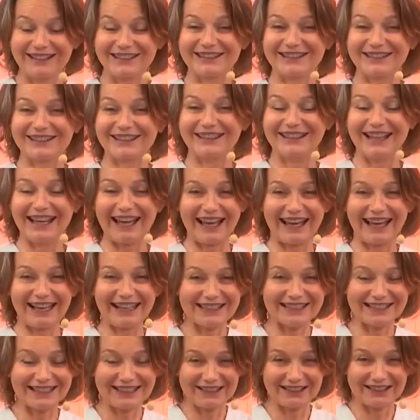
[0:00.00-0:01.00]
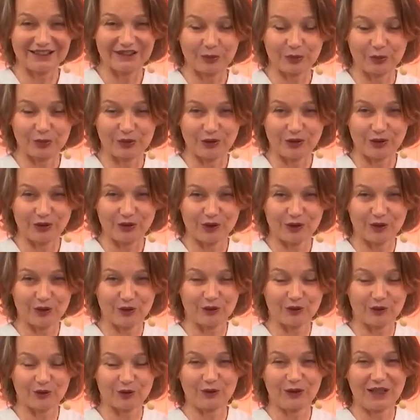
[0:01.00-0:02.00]
it's an excellent approach
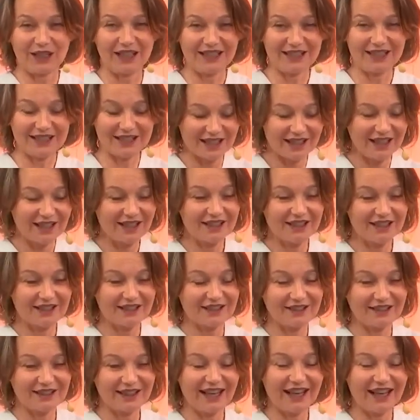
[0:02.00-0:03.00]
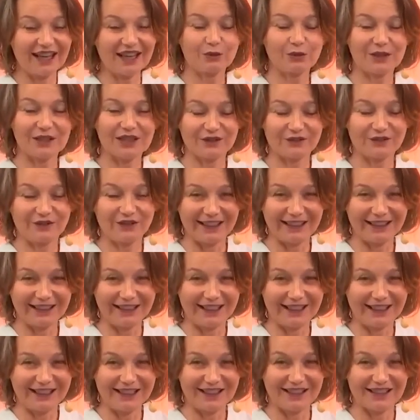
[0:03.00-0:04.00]
to treat the neck with fine
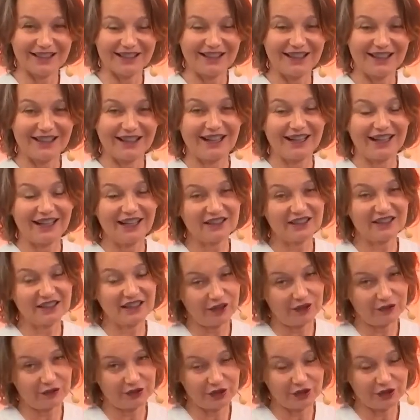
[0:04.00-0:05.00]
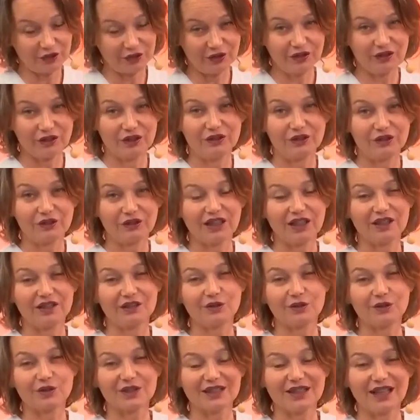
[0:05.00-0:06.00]
lines, and after, you
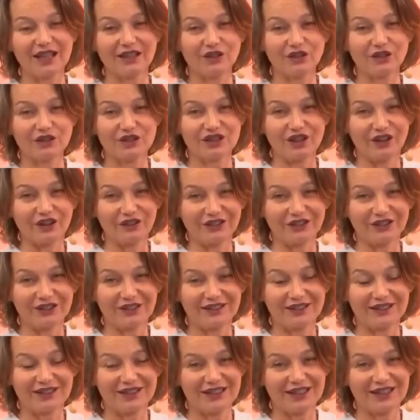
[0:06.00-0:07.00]
can use NanoSoft.